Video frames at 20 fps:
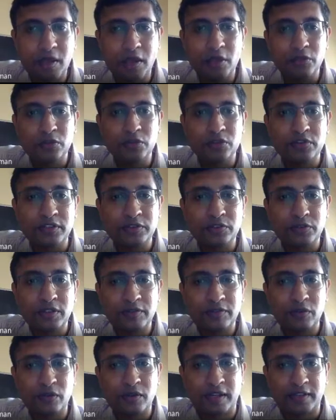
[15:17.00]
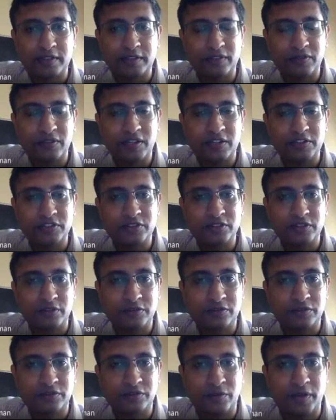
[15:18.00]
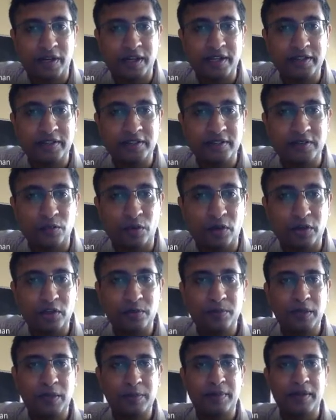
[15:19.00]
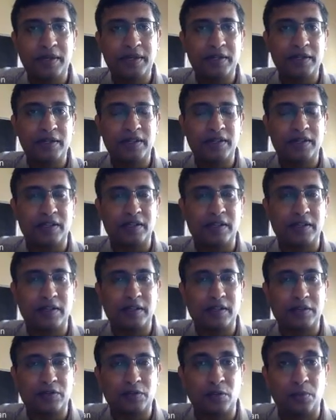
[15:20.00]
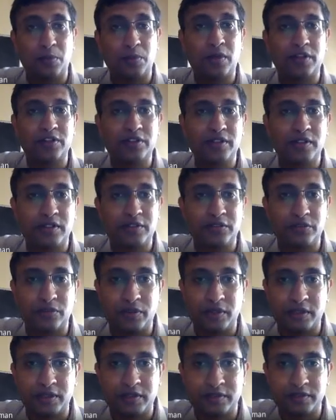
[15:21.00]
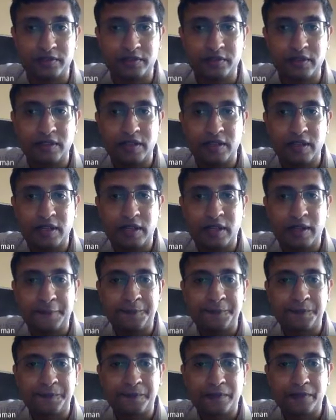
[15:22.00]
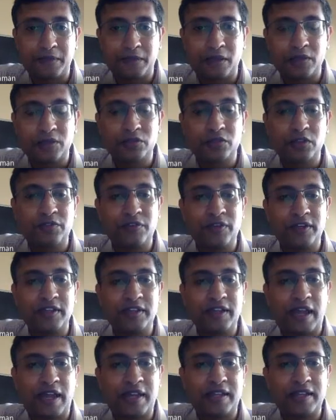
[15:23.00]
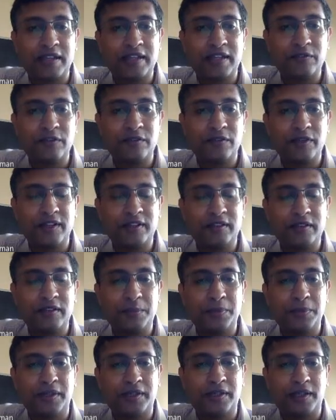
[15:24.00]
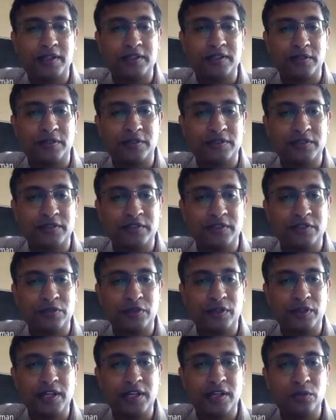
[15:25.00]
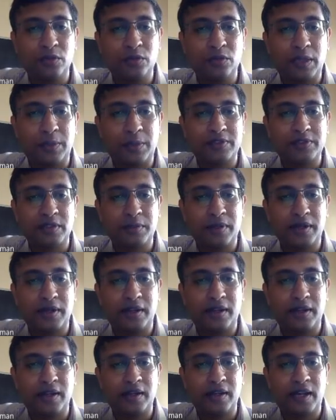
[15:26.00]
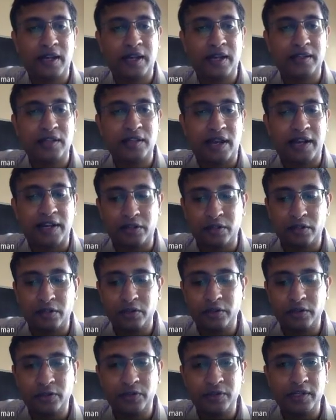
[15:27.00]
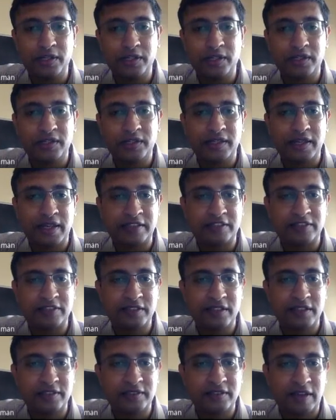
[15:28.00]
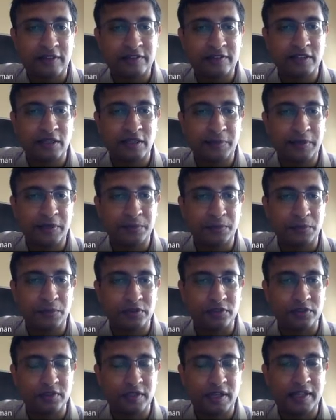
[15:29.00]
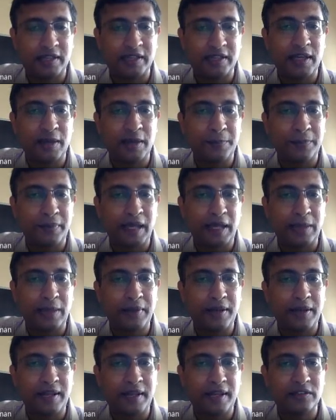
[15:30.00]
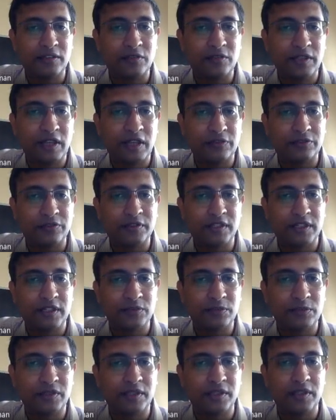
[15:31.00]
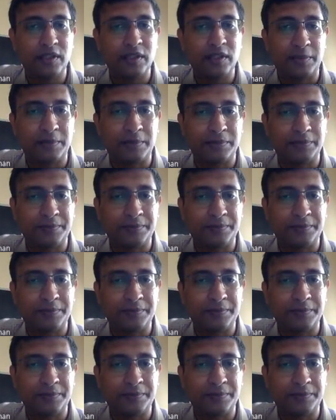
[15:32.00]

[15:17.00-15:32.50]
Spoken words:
So just to give you a classification of why is it, what do you mean by topological insulators? So if I can give you a very simple analogy, which is if you take a two-dimensional material, I told you here that the edge states have skipping modes, and they are primarily as if they have states within the gap.